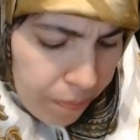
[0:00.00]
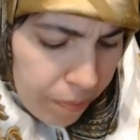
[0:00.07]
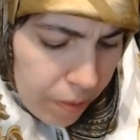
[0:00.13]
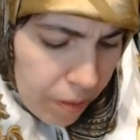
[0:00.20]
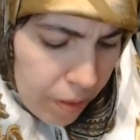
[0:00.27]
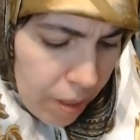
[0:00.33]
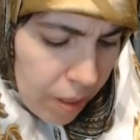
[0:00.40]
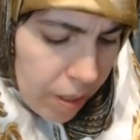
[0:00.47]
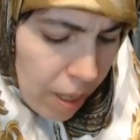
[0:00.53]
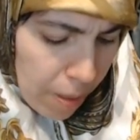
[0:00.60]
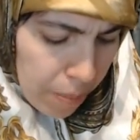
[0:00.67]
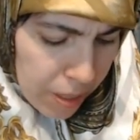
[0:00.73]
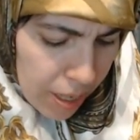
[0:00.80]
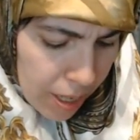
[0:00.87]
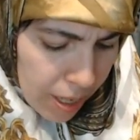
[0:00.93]
On top
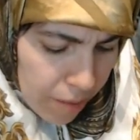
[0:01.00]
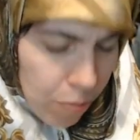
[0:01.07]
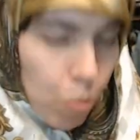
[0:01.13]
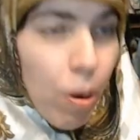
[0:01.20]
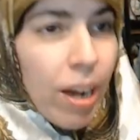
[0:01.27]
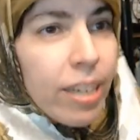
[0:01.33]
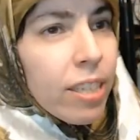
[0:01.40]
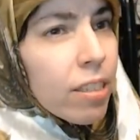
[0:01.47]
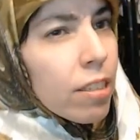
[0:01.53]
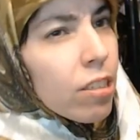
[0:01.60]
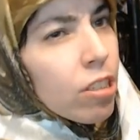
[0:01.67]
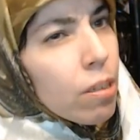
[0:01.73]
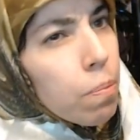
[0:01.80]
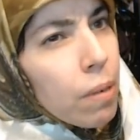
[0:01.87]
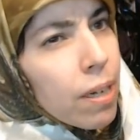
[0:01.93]
of that, why isn't
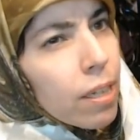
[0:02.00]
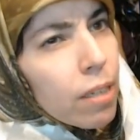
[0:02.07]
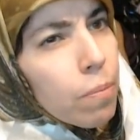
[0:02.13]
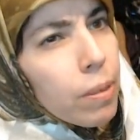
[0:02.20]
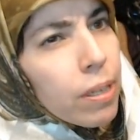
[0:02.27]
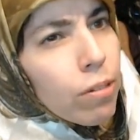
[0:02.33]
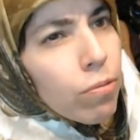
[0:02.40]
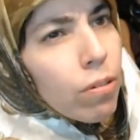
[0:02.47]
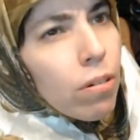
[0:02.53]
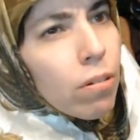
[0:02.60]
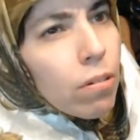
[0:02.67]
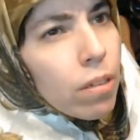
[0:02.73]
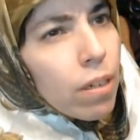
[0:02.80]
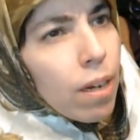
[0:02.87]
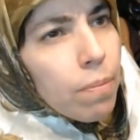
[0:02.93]
she playing a bigger role?
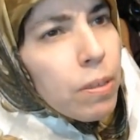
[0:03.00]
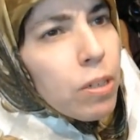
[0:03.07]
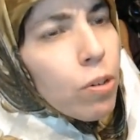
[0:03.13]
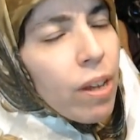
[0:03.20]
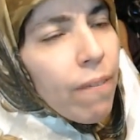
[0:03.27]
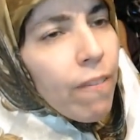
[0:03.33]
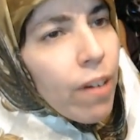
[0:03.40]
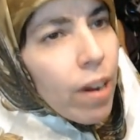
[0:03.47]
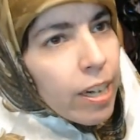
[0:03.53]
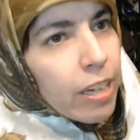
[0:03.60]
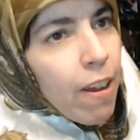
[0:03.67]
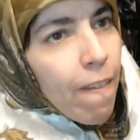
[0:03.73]
I mean, okay, fine.